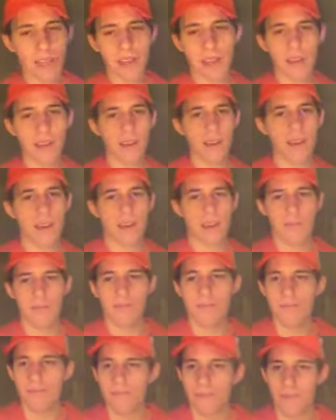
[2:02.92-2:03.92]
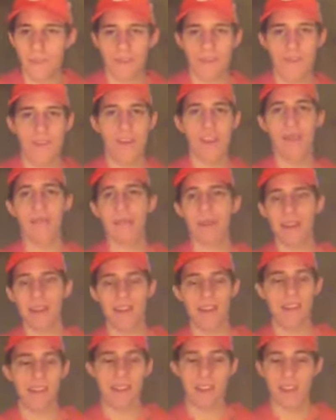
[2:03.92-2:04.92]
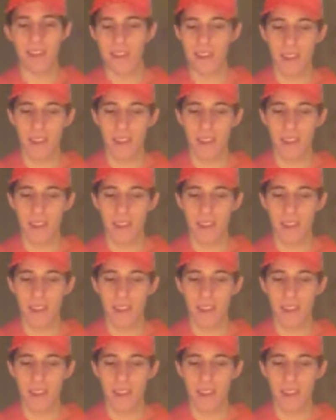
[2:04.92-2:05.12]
good. And Vic Beasley, other than